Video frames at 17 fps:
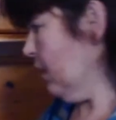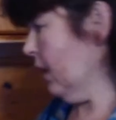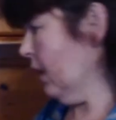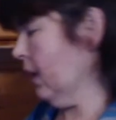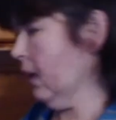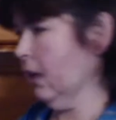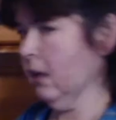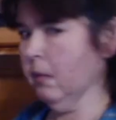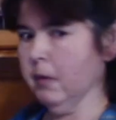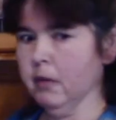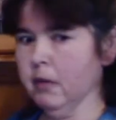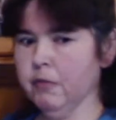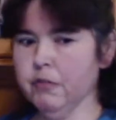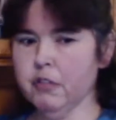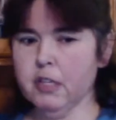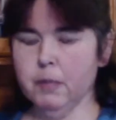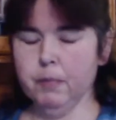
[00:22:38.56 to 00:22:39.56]
going to take a little
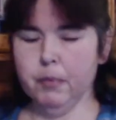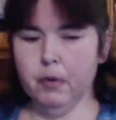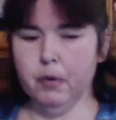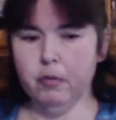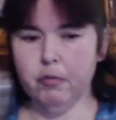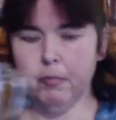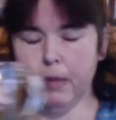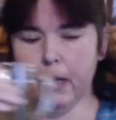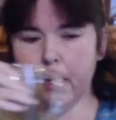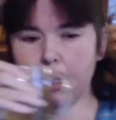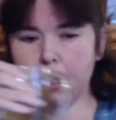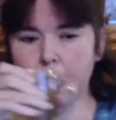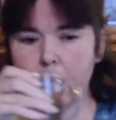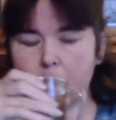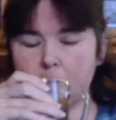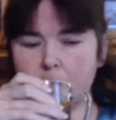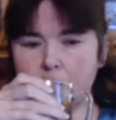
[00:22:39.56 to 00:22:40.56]
bit of sip of
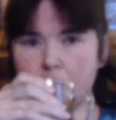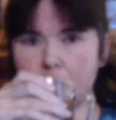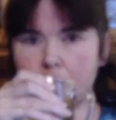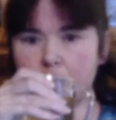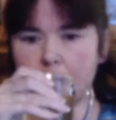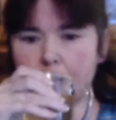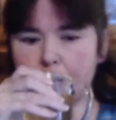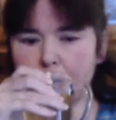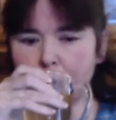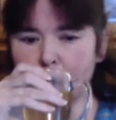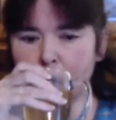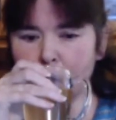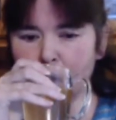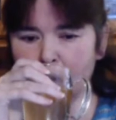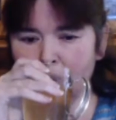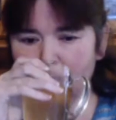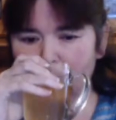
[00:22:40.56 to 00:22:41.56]
my tea again.